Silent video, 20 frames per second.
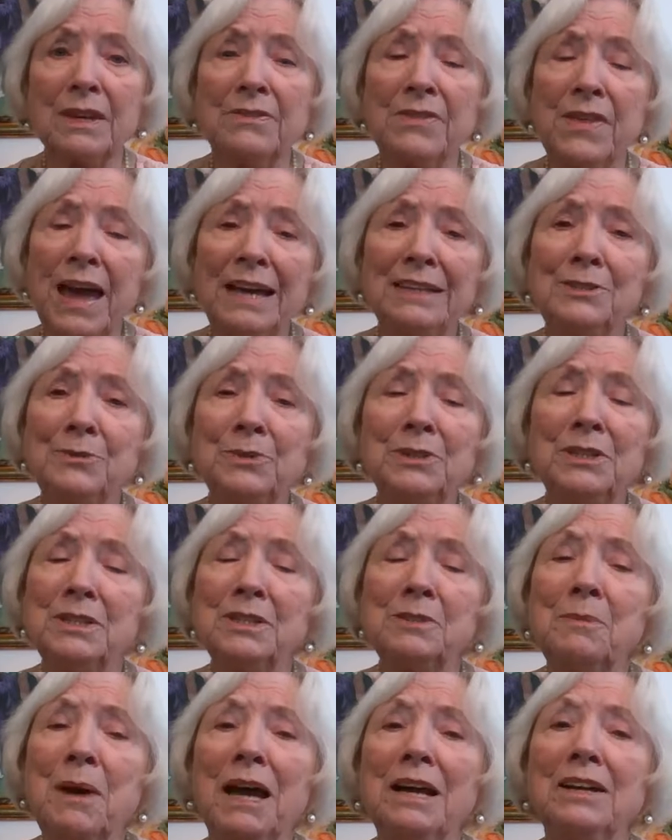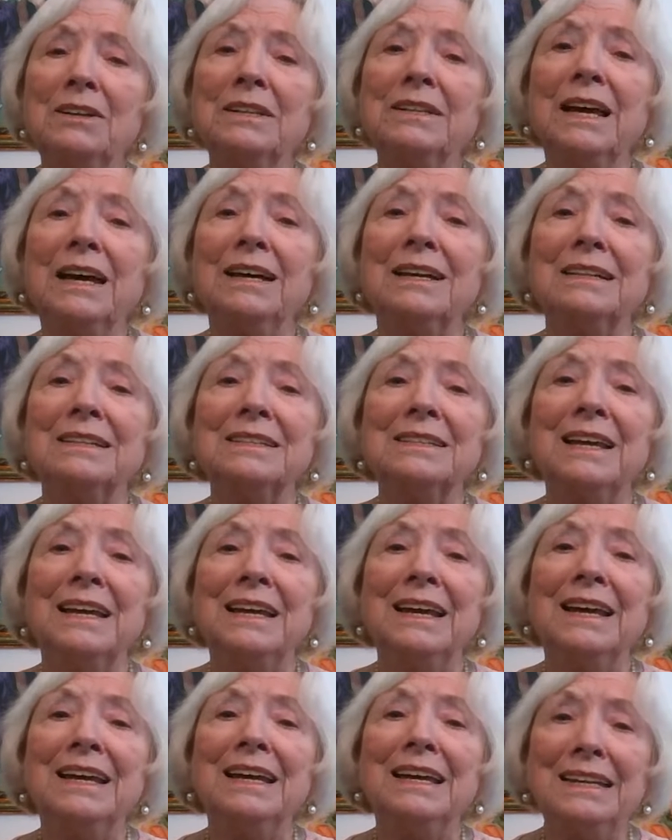That's what a smile does.
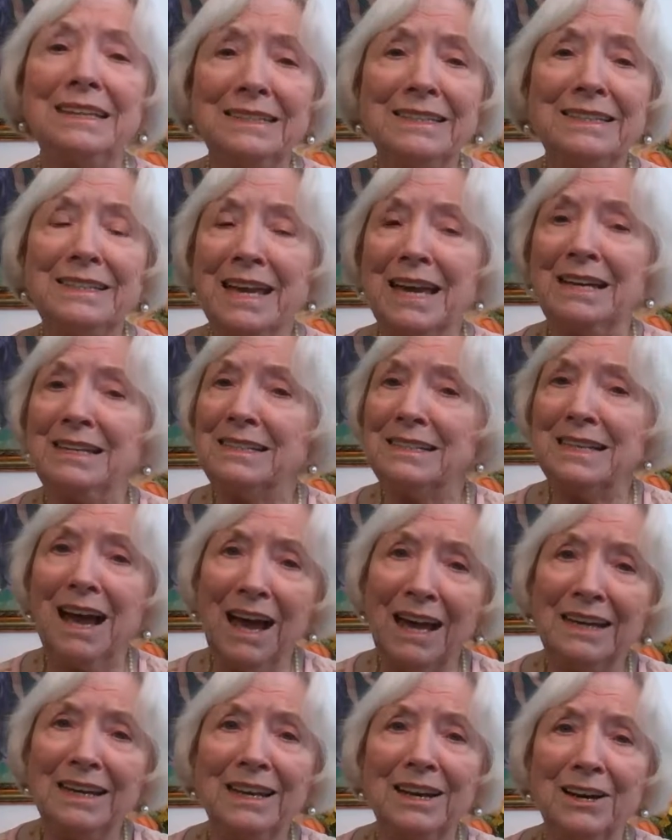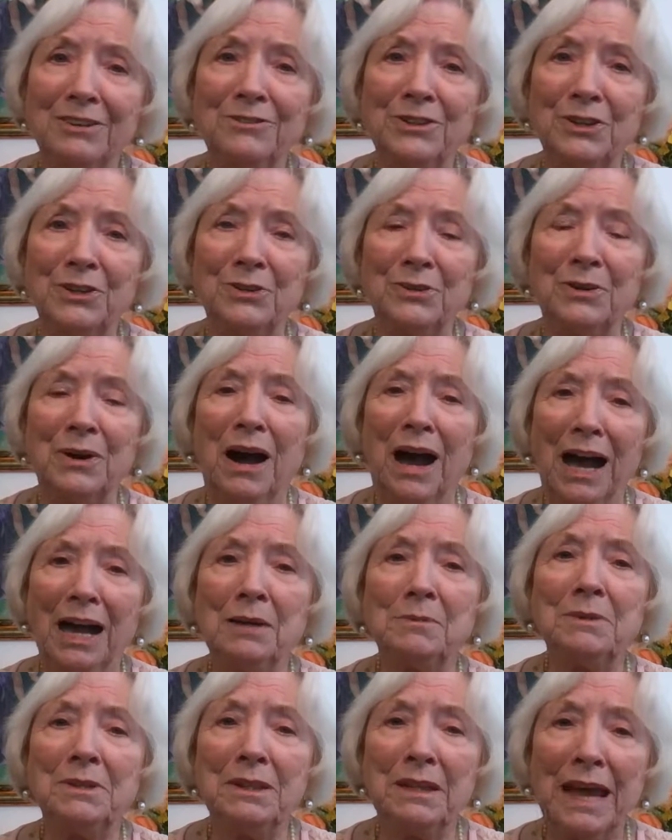It says, I love you.
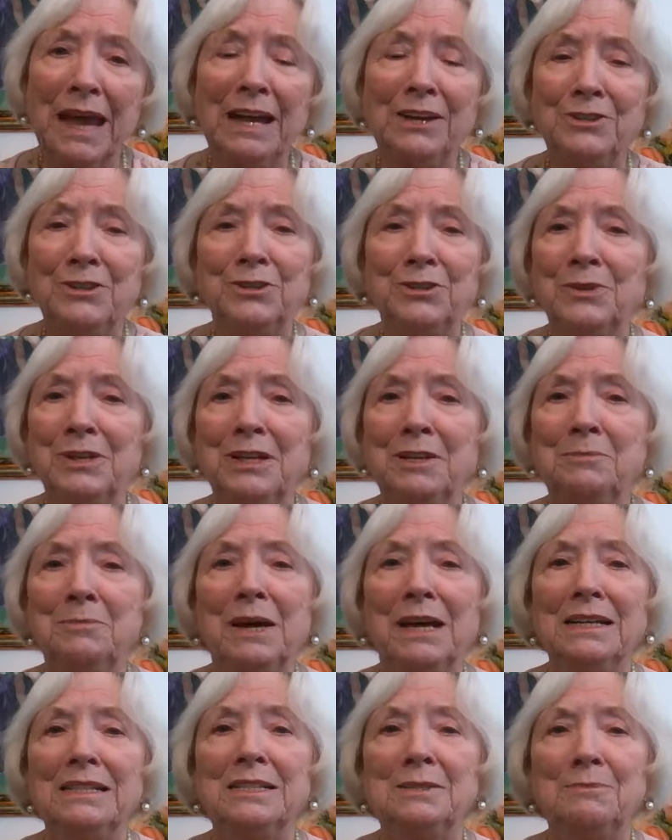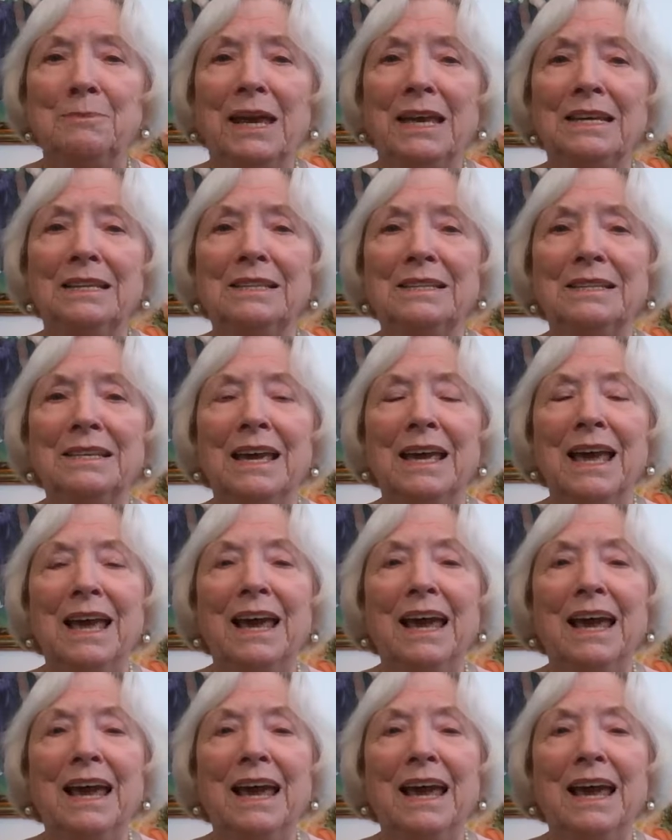I'm glad you're in my space.